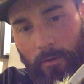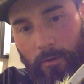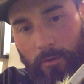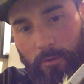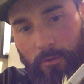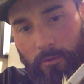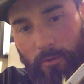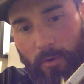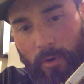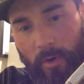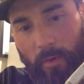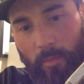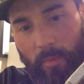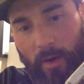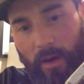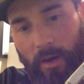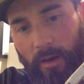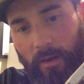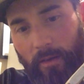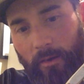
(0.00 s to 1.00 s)
Stroke it
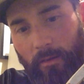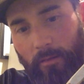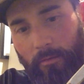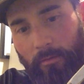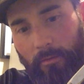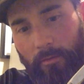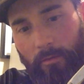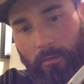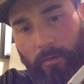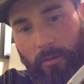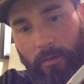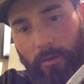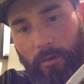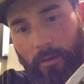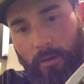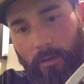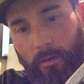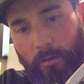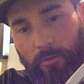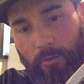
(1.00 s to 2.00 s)
back
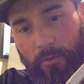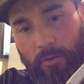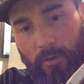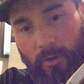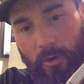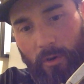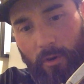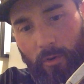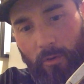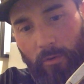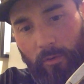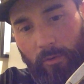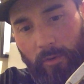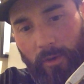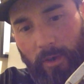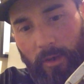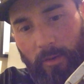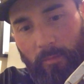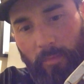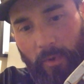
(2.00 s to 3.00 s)
and just hold
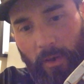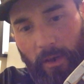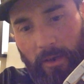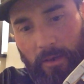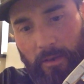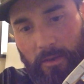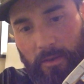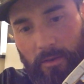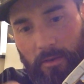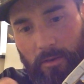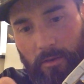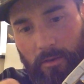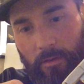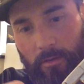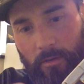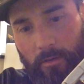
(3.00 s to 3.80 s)
it in place.